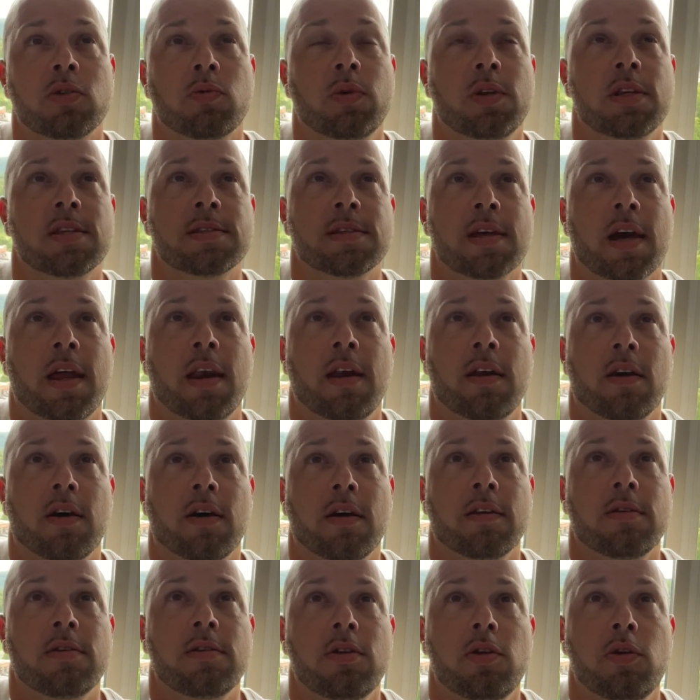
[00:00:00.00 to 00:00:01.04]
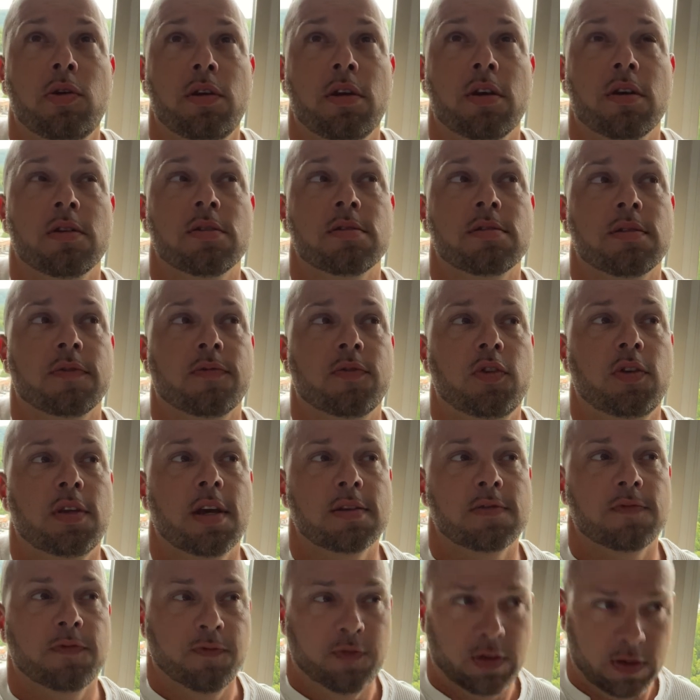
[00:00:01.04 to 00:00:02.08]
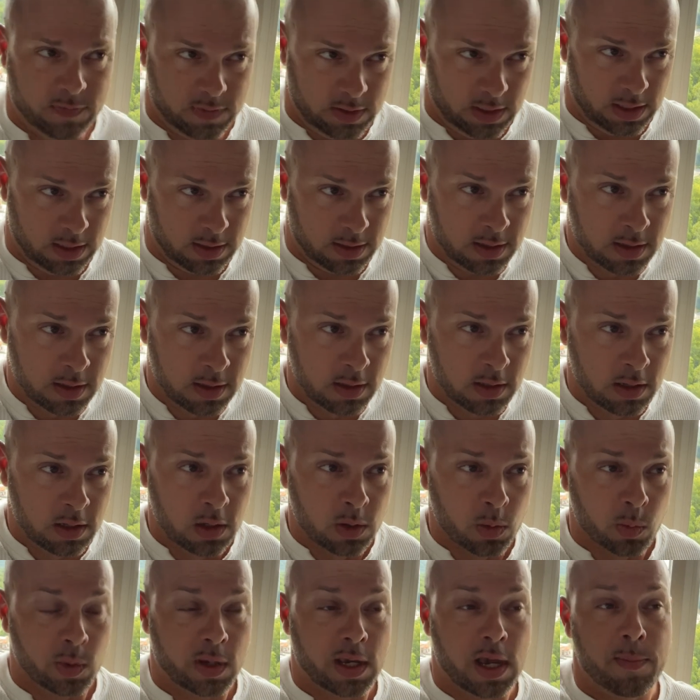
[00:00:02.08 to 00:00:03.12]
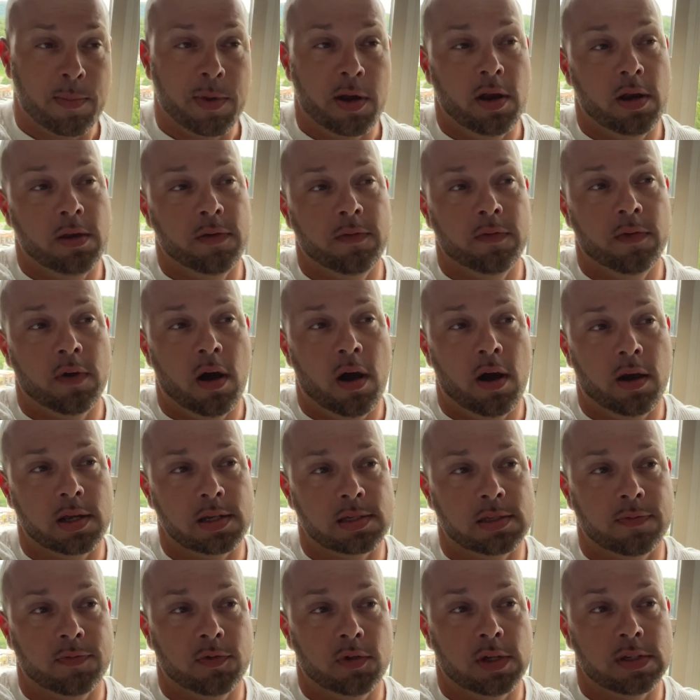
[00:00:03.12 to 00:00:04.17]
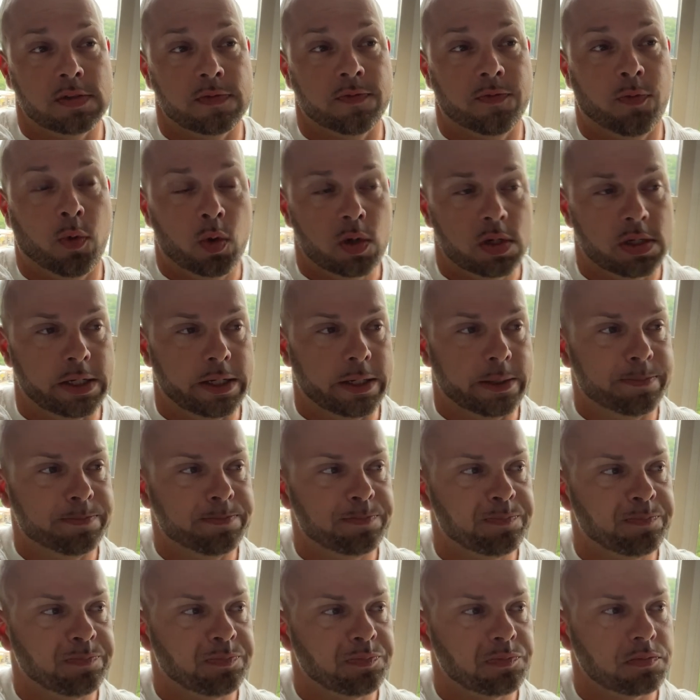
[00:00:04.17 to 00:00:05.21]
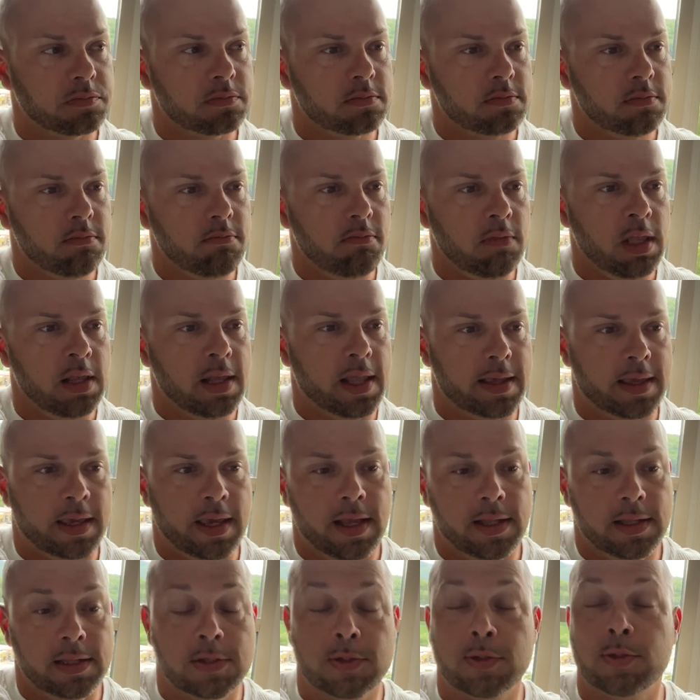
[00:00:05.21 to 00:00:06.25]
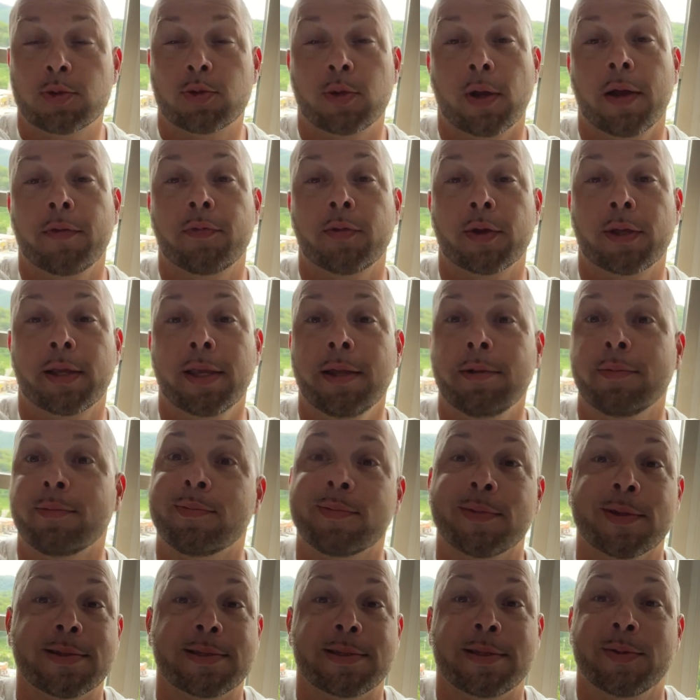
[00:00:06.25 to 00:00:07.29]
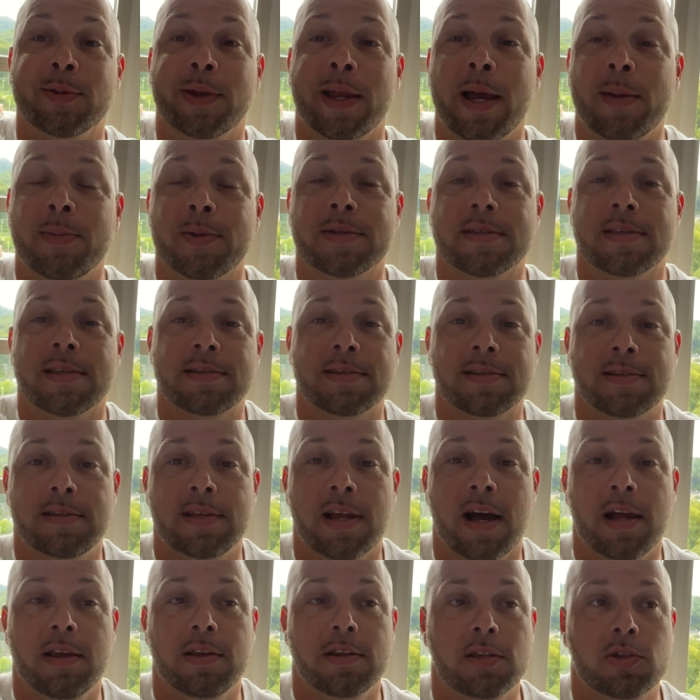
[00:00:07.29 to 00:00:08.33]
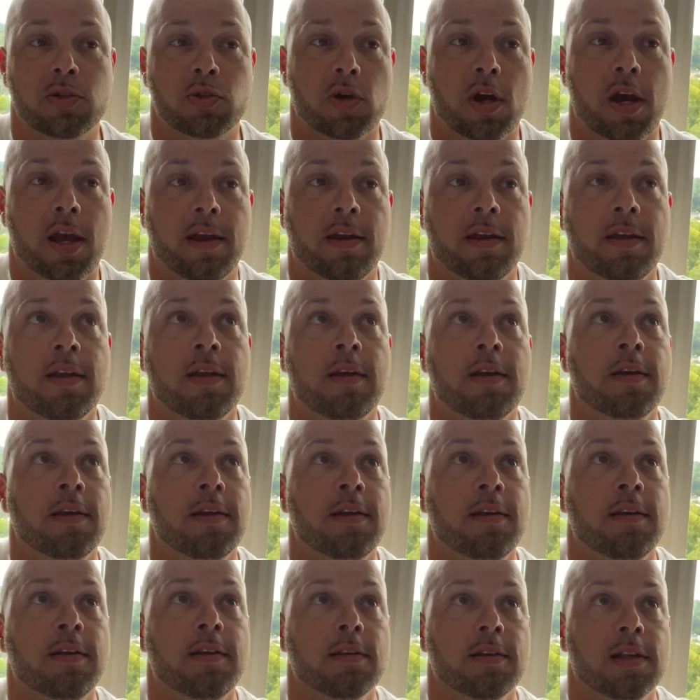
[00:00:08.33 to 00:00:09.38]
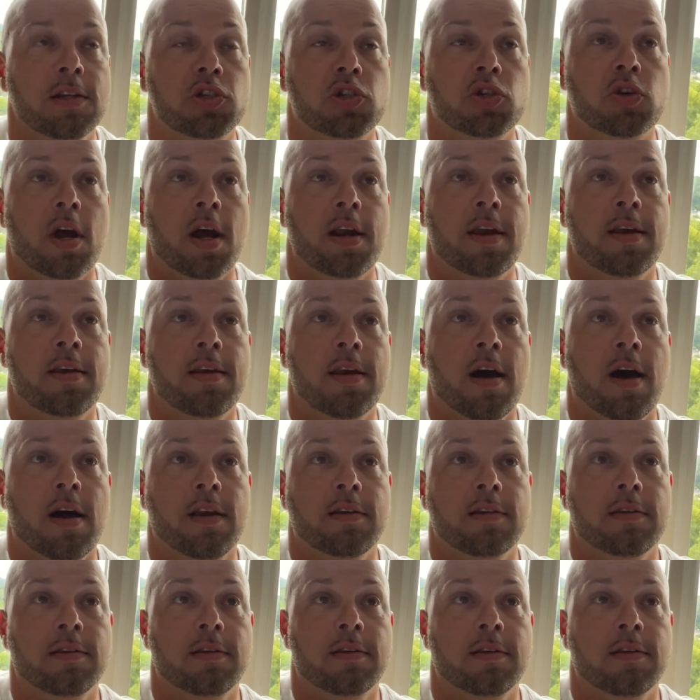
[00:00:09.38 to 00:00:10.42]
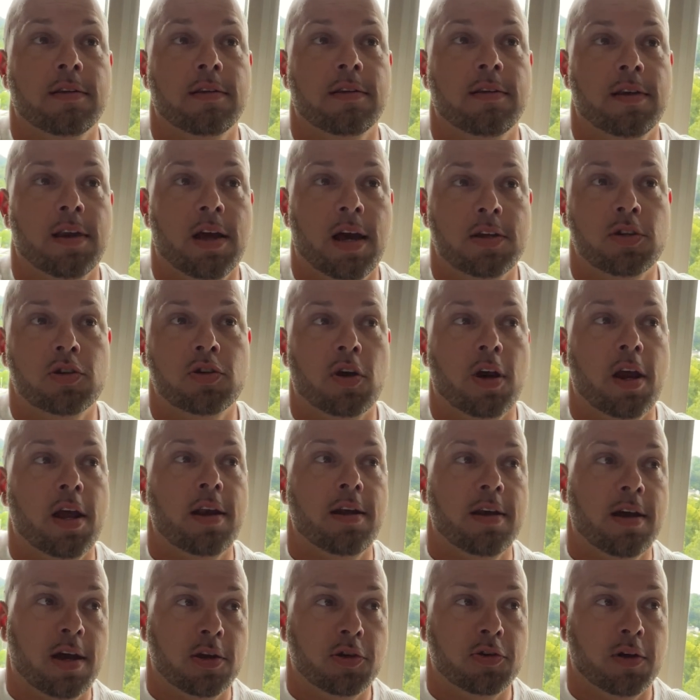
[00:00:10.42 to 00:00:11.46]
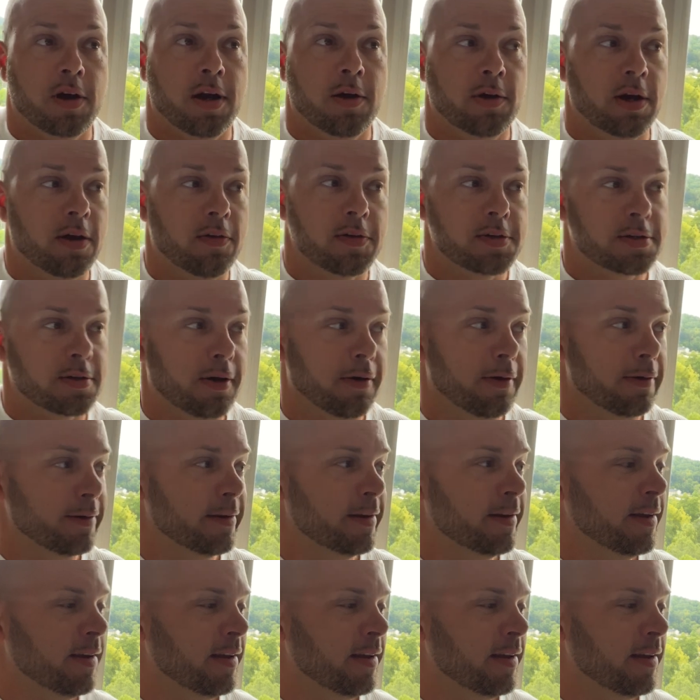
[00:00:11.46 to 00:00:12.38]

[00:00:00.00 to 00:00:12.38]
We decided on New Year's of 2015. We got married in August of 2014 like, hey, let's try for a kid. Let's see what happens. Let's not just try. Let's try to not, not try. not try to not try, whatever it's called.